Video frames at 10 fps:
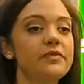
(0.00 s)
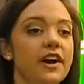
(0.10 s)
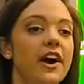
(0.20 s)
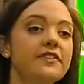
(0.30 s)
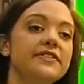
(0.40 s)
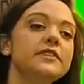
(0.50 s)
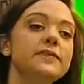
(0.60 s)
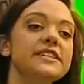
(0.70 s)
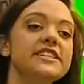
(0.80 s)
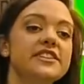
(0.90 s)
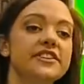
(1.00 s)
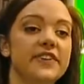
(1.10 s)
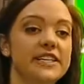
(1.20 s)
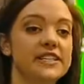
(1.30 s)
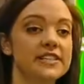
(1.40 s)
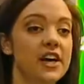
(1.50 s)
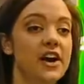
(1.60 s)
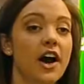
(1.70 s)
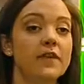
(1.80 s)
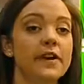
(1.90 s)
Our field bus interfaces
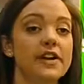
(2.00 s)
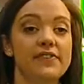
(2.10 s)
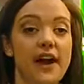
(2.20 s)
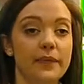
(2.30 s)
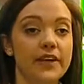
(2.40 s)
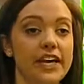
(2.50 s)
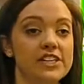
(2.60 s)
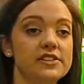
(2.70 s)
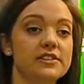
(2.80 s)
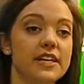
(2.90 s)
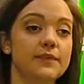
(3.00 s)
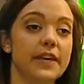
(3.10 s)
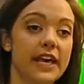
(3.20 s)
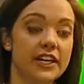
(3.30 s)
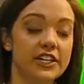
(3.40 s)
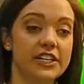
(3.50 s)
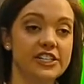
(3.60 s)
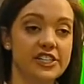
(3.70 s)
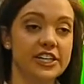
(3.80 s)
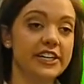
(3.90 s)
are made for applications like mechanical
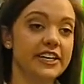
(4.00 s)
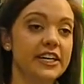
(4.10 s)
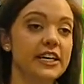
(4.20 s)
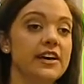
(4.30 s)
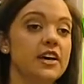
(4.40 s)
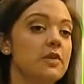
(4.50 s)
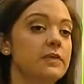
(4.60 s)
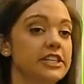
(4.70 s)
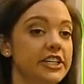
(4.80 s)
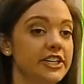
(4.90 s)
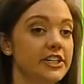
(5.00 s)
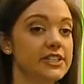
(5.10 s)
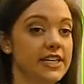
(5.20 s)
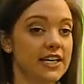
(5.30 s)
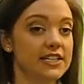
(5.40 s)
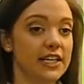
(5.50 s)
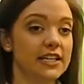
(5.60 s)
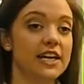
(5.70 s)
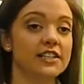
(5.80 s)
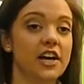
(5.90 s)
engineering, materials handling
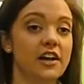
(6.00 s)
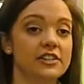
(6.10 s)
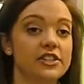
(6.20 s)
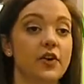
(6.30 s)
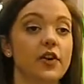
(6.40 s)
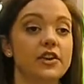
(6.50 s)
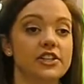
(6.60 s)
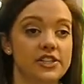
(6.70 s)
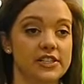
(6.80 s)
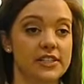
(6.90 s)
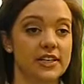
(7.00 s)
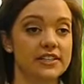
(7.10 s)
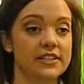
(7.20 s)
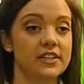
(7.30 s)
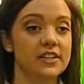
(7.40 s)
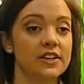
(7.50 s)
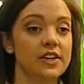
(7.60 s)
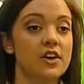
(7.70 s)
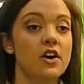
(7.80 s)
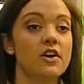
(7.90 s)
technology, or logistics.
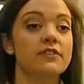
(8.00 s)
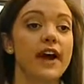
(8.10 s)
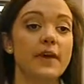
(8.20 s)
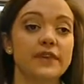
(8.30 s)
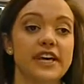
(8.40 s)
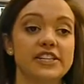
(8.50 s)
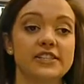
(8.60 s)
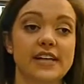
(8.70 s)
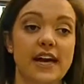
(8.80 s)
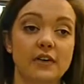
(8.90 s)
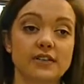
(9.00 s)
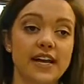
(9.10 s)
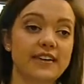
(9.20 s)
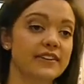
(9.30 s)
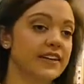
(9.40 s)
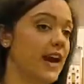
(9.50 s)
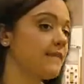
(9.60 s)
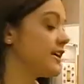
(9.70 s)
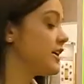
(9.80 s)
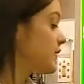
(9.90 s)
For applications outside of the
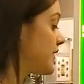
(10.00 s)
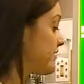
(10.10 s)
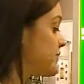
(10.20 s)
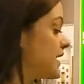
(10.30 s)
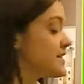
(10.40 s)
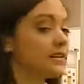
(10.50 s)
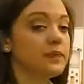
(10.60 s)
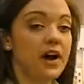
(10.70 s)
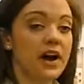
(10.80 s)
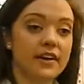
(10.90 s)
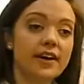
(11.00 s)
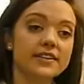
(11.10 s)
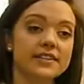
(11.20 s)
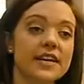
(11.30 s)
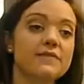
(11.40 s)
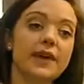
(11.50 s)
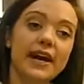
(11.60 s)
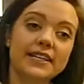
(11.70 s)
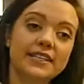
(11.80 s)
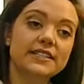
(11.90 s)
cabinet, we have the basic products,
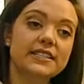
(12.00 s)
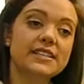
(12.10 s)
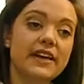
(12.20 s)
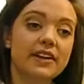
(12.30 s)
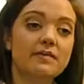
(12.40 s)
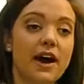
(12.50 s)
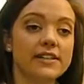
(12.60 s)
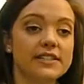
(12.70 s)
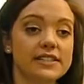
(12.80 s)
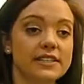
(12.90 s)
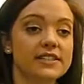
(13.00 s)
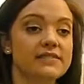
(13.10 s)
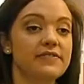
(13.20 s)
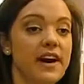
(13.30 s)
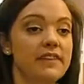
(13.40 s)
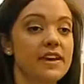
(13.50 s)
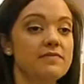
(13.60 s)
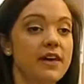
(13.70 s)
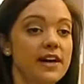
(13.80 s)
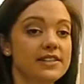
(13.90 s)
Impact 67, Mozzie 65,
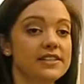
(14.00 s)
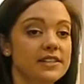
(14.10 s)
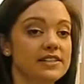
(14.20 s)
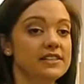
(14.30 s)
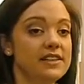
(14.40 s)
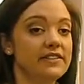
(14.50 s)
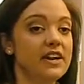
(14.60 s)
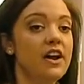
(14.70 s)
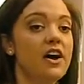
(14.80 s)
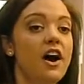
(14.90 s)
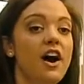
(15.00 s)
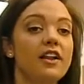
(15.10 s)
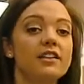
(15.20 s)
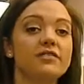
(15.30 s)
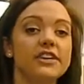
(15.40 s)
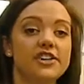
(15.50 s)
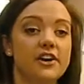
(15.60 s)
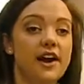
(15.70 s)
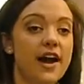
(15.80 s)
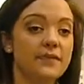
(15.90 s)
and Mozzie 67, all of which
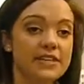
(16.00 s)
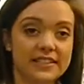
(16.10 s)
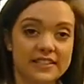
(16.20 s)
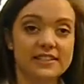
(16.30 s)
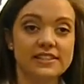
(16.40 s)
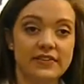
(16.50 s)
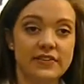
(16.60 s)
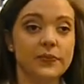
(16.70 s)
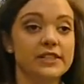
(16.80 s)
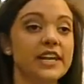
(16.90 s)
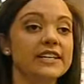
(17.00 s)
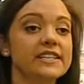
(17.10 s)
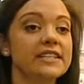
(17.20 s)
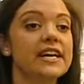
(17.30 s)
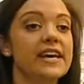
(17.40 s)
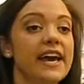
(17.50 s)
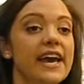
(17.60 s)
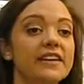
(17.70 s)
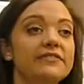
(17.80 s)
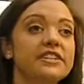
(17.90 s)
are IP67 protected
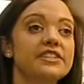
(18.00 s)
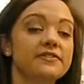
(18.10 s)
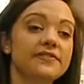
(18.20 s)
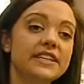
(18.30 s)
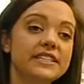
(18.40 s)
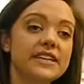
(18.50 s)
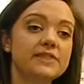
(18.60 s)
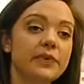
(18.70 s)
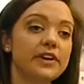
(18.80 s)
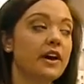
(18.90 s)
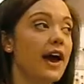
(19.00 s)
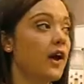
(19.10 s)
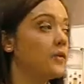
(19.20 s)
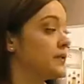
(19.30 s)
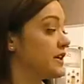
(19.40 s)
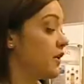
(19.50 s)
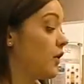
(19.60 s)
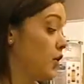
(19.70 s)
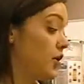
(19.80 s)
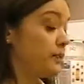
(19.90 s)
and feature fixed input, output,
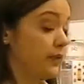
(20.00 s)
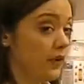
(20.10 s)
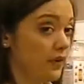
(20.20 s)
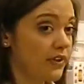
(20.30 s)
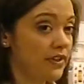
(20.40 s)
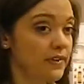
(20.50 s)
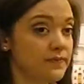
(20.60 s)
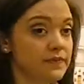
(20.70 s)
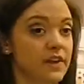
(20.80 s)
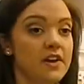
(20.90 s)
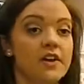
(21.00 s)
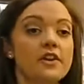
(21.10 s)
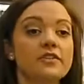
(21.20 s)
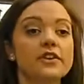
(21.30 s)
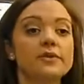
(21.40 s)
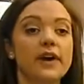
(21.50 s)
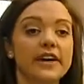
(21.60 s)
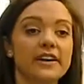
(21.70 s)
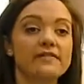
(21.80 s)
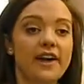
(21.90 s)
or both. For the
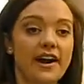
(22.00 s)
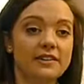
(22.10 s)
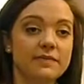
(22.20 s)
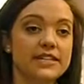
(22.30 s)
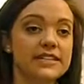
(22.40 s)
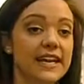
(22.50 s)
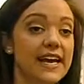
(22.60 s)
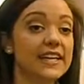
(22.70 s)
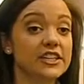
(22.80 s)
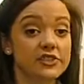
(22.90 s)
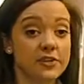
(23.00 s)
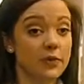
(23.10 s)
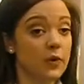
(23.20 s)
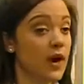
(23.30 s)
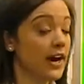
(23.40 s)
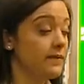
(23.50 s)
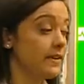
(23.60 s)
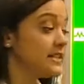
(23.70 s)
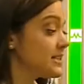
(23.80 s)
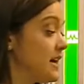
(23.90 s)
rugged environments and extreme
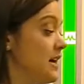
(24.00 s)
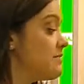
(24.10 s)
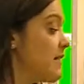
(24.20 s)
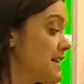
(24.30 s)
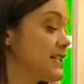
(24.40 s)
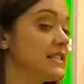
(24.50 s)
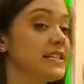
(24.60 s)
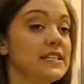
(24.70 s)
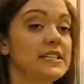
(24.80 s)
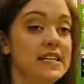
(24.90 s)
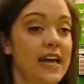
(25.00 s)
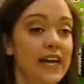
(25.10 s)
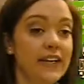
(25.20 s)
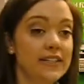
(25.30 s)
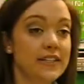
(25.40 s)
requirements, Mozzie 68,